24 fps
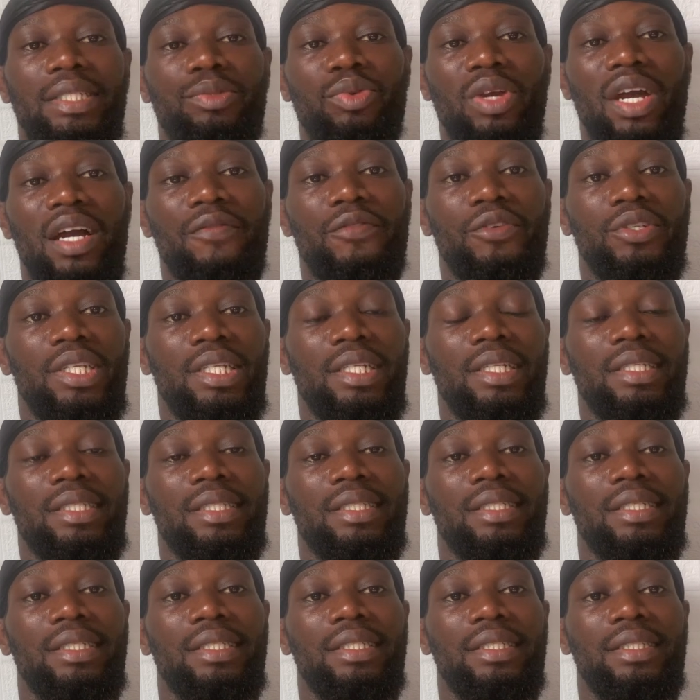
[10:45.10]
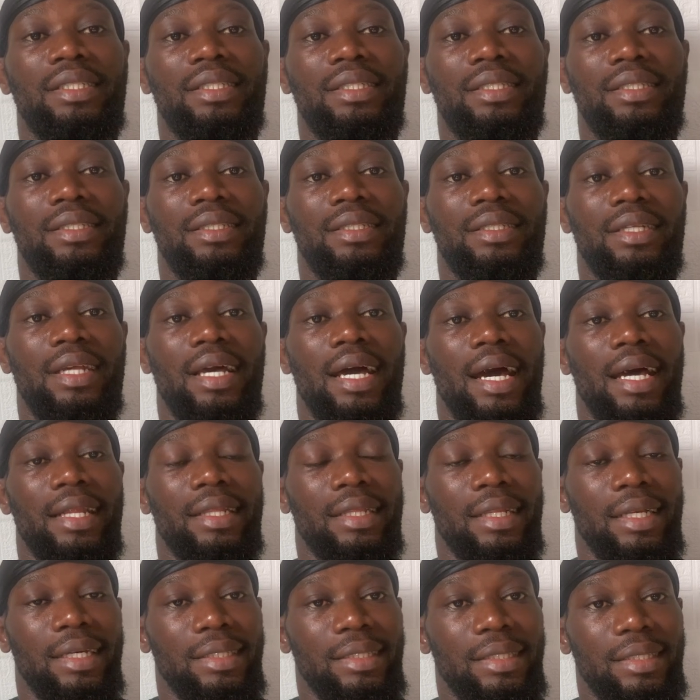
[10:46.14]
we have on the list is
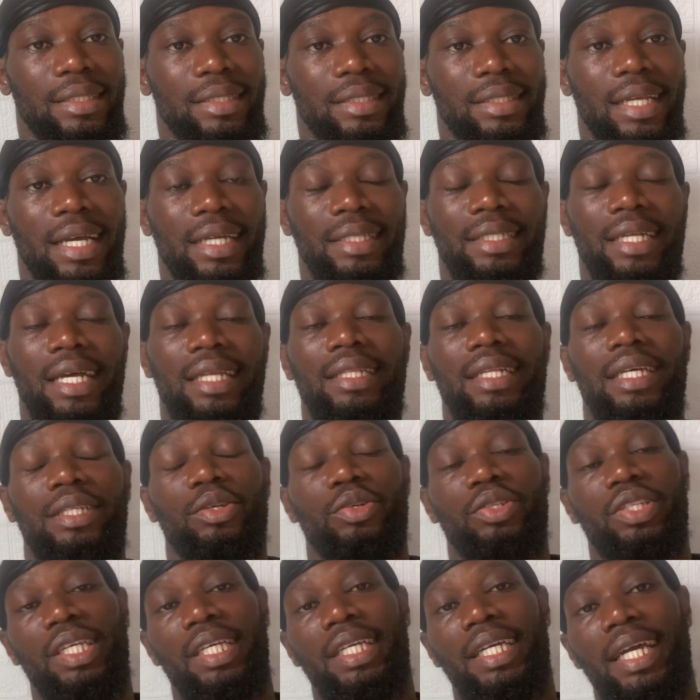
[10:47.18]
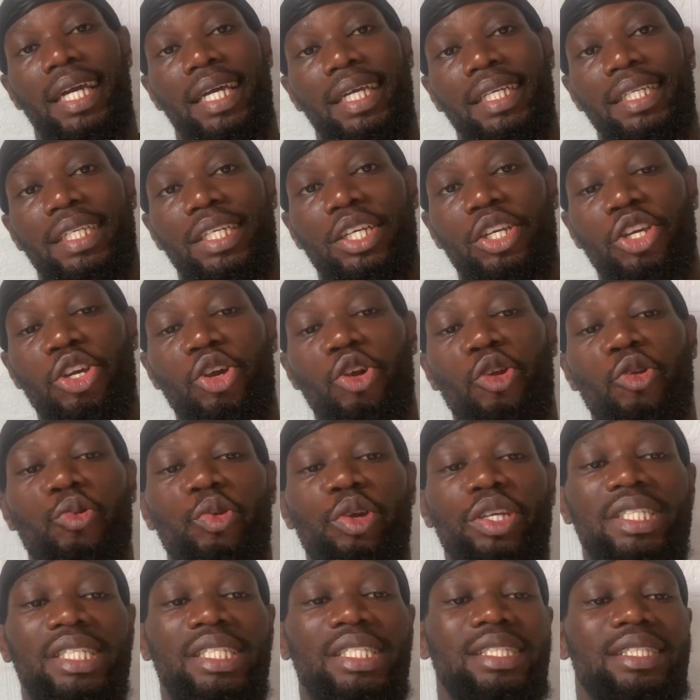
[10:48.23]
Atlan of AI,
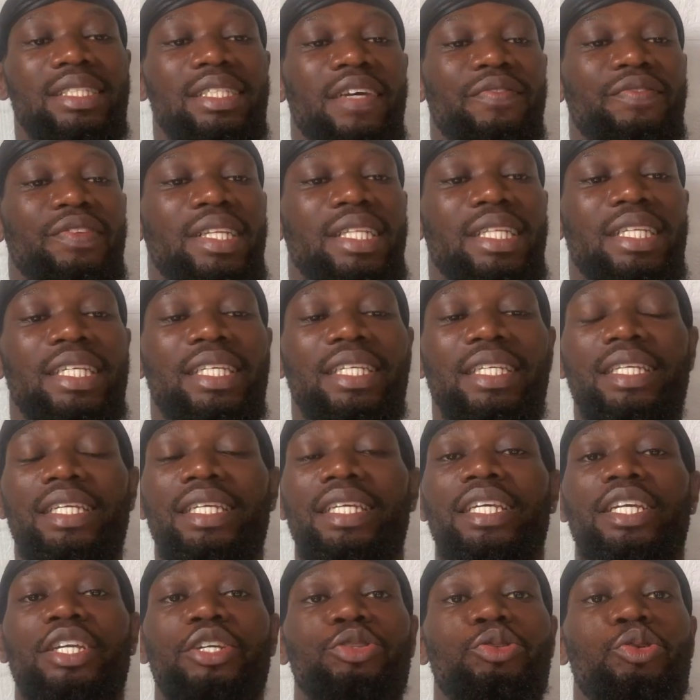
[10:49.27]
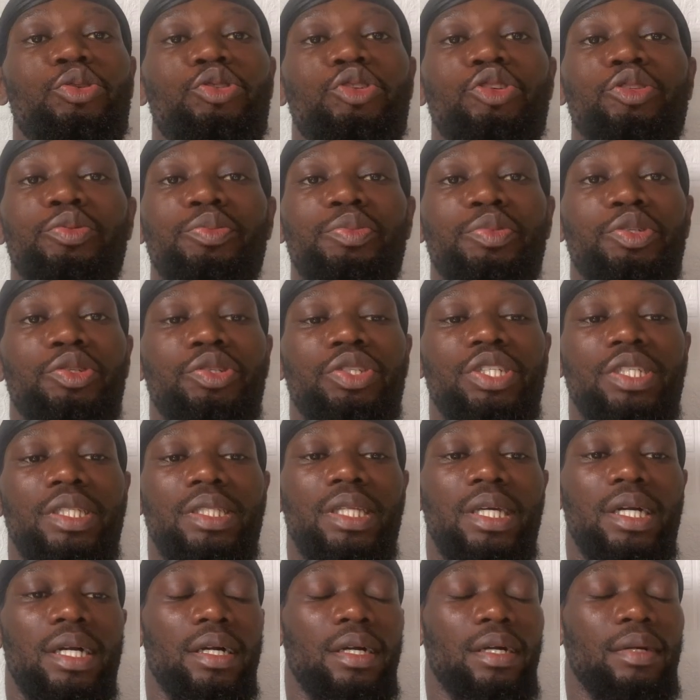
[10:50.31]
which is definitely a no-code building
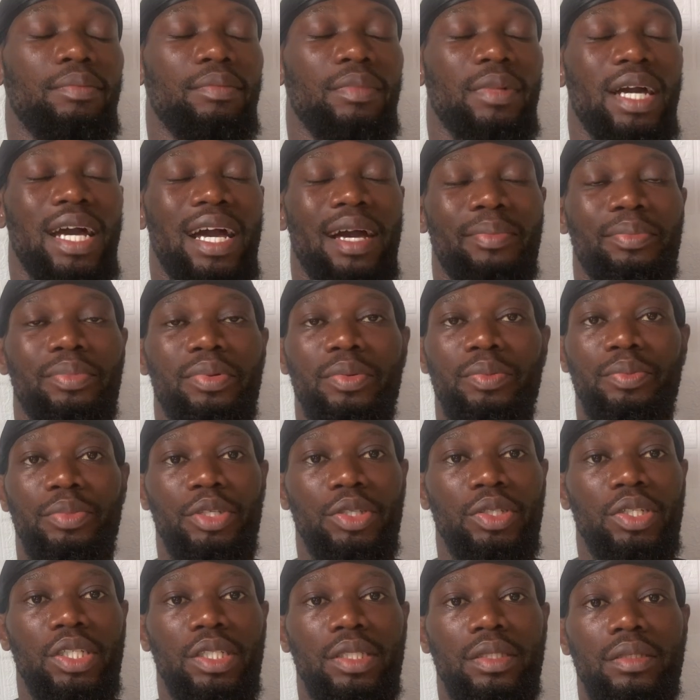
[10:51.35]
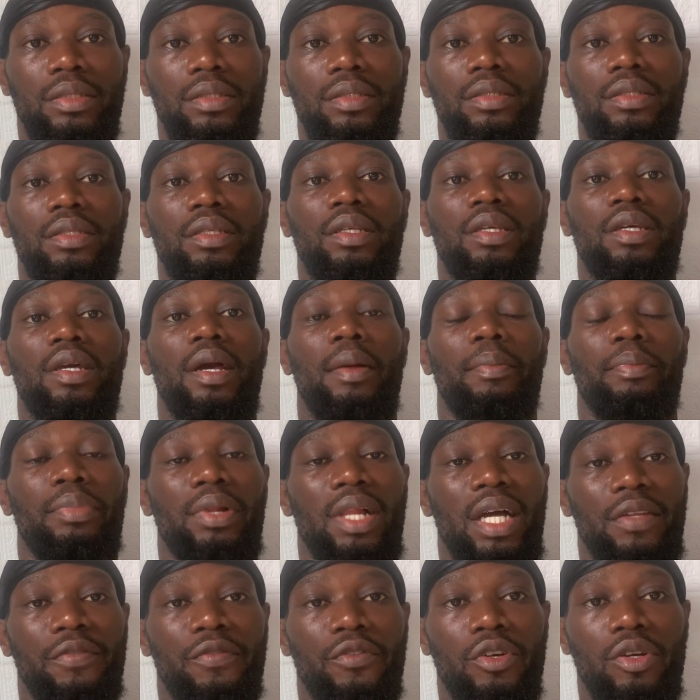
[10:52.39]
app building
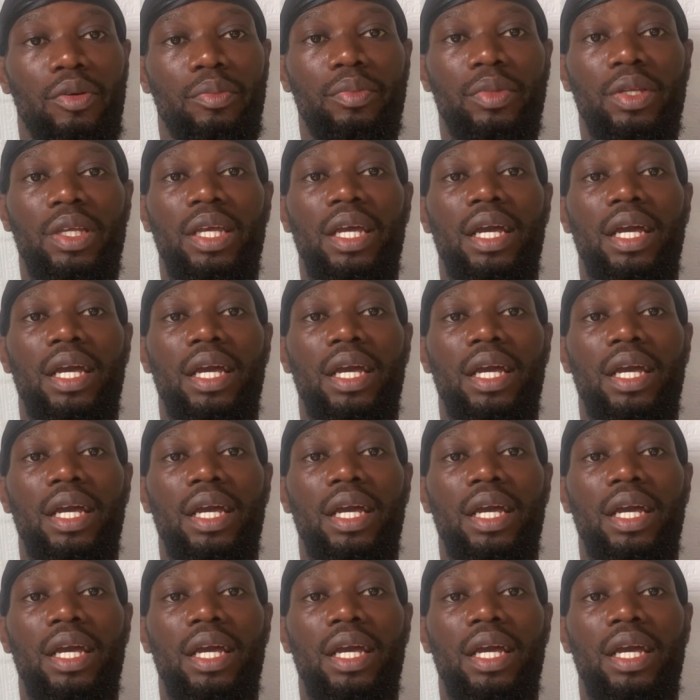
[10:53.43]
platform.